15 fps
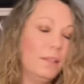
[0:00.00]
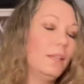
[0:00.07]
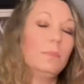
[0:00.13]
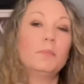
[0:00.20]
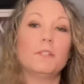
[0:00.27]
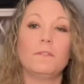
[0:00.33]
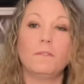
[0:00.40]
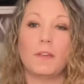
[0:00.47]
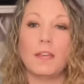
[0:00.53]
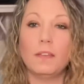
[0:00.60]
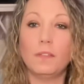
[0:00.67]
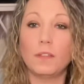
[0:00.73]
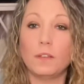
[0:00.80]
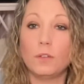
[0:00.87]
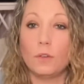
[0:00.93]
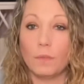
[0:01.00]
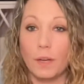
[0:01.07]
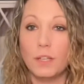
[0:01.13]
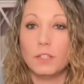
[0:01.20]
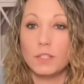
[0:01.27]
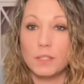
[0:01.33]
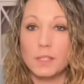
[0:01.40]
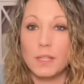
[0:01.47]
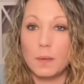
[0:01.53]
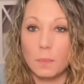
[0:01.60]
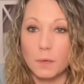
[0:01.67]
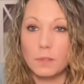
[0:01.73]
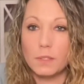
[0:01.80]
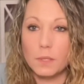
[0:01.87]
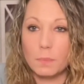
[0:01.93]
leaps of faith in directions they
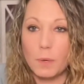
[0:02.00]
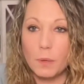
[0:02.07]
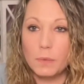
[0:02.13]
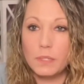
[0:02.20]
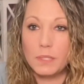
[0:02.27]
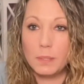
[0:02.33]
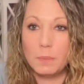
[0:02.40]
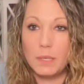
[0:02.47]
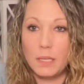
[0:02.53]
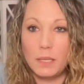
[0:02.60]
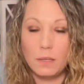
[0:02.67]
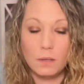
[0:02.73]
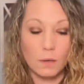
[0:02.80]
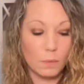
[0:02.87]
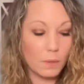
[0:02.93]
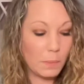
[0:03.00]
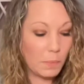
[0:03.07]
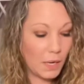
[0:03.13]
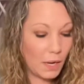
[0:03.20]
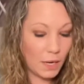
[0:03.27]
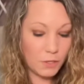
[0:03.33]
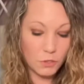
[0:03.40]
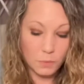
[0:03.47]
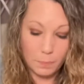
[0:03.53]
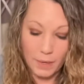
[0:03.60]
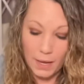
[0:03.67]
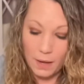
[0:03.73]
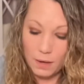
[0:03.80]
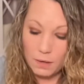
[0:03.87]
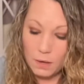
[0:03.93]
weren't supposed to be, going behind your
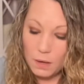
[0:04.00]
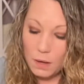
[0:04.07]
back,